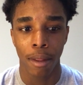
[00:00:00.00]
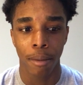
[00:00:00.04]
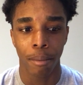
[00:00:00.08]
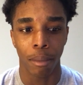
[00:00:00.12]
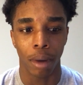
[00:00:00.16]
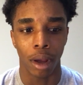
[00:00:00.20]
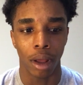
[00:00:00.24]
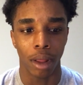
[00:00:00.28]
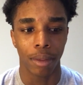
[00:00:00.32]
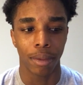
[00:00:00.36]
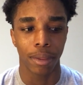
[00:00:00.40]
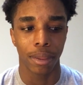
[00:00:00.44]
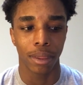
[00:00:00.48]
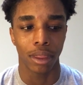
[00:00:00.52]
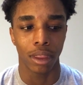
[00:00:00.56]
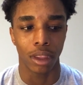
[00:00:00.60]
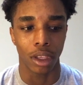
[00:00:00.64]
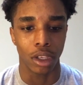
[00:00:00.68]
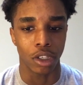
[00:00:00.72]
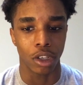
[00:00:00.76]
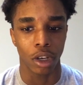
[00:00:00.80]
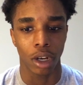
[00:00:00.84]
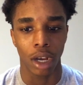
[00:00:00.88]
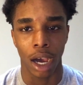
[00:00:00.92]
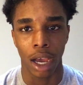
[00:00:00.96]
But
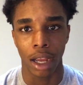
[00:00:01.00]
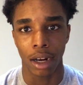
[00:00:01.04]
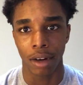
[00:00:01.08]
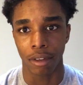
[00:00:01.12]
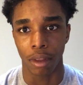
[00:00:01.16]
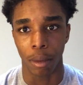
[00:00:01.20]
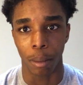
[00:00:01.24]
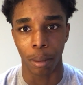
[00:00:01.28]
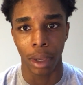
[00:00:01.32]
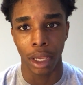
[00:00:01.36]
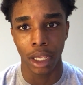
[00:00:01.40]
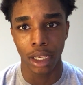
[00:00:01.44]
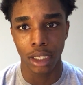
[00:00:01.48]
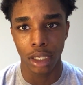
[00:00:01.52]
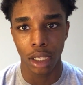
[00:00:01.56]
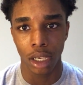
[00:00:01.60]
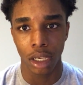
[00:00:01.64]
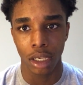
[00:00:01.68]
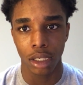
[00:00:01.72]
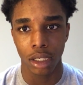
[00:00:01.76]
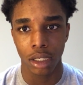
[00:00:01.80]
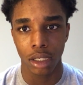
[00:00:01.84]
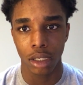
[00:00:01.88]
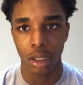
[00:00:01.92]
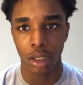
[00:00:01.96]
these are kind of the
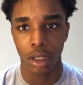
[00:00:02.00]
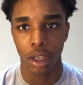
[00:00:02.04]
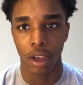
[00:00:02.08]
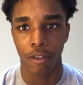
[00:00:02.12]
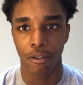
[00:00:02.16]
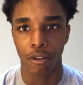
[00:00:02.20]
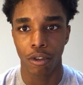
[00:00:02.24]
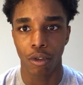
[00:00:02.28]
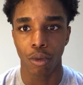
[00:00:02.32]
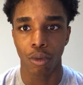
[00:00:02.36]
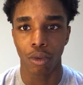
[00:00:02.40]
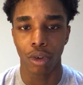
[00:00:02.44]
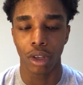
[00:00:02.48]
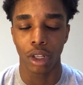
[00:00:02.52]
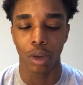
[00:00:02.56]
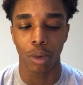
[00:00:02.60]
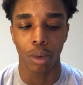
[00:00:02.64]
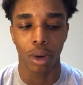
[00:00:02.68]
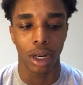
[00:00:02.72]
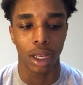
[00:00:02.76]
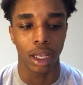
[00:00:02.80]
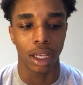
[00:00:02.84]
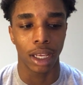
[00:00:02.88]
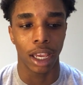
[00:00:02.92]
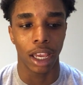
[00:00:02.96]
basics if you really
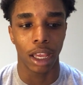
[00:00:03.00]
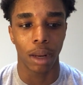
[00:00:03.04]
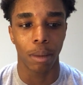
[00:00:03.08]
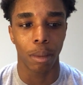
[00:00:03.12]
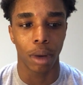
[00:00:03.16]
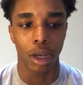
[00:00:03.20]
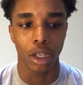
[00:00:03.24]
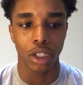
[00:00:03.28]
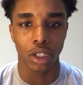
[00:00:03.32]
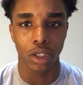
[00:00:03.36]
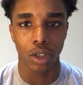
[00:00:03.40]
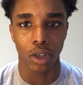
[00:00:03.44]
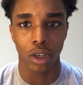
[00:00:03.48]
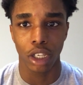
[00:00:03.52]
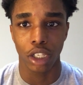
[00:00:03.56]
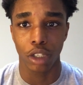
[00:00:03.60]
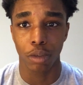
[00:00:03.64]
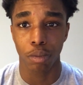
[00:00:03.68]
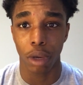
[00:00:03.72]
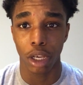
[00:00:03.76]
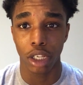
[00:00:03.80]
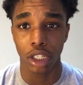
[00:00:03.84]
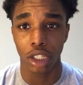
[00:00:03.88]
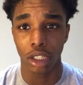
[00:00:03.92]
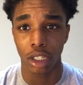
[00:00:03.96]
want to gain muscle,
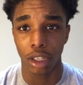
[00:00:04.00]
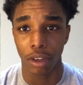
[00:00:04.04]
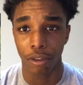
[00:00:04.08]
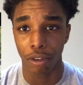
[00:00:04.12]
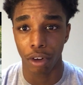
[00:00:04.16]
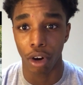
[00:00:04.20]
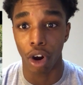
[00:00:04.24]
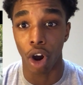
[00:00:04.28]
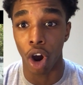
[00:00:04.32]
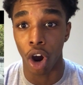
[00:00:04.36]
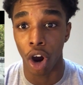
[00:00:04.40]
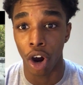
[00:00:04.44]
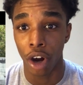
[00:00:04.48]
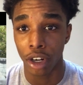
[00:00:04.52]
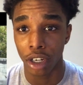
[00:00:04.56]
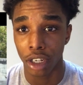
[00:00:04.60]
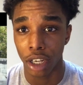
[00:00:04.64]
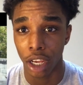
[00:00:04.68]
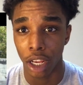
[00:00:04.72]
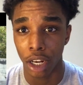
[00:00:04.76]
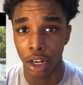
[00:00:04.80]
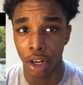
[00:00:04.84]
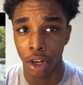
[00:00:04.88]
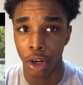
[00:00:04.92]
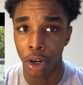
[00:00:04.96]
especially for a hard
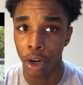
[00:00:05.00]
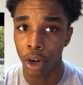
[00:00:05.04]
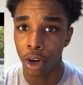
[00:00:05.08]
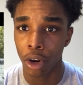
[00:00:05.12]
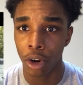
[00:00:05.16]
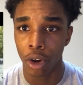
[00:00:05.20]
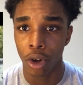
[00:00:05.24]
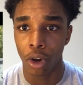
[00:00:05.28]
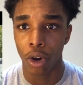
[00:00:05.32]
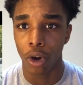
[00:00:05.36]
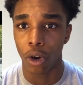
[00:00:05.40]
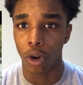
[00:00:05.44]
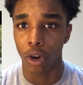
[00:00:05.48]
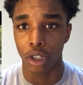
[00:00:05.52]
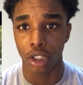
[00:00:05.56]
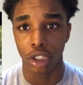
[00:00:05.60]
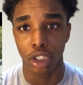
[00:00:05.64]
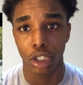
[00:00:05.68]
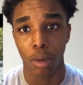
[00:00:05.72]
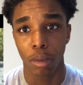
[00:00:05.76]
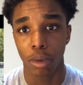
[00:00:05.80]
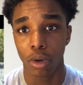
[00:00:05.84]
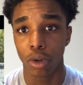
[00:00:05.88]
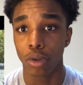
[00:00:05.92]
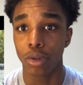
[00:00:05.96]
gainer or
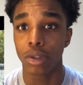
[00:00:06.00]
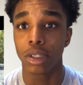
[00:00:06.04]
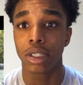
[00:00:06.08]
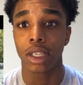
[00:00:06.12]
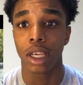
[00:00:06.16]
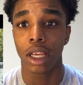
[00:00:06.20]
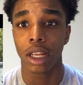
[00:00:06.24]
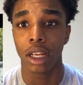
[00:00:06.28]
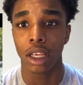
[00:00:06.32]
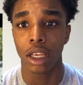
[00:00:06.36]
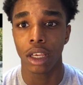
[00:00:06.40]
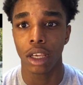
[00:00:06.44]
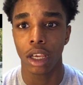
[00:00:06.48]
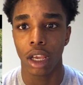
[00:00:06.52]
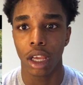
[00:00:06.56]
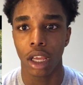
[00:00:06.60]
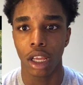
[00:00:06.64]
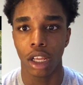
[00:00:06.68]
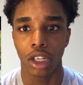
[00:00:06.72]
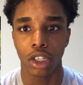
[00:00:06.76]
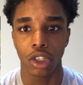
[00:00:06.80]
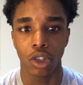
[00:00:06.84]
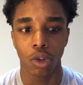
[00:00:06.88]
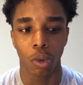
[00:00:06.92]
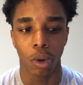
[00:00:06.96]
someone who's skinny
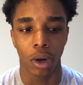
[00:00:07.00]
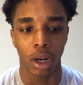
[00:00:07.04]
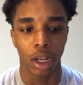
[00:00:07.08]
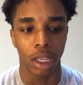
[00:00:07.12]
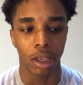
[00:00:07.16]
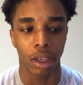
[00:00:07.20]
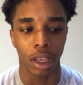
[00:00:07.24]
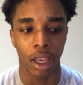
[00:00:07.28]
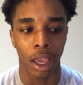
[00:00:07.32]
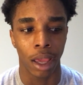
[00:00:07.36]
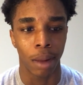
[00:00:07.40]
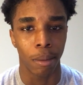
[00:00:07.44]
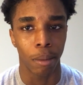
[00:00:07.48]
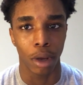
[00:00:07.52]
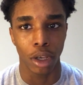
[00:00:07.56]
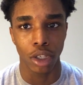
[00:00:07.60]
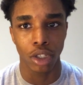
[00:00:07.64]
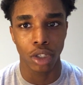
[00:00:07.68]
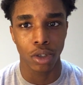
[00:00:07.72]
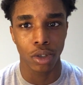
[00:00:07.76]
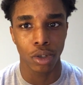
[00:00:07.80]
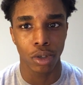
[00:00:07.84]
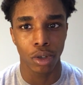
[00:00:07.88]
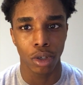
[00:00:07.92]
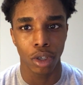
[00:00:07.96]
and you want to gain
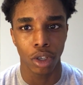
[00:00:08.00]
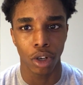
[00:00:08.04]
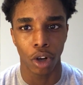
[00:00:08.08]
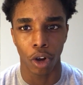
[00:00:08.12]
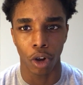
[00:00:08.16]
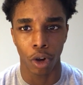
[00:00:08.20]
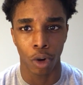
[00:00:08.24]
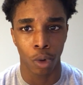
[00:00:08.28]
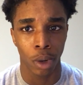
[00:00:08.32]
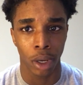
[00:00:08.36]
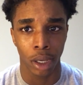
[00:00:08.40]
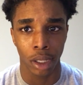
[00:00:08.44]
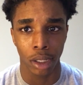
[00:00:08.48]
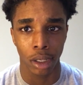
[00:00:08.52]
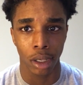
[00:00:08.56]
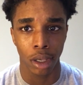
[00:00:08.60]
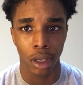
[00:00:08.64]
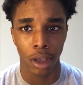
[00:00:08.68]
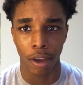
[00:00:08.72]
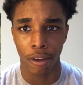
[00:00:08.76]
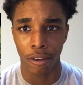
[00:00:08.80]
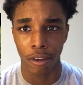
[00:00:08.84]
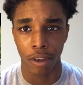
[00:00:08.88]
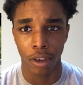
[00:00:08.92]
muscle, quickly.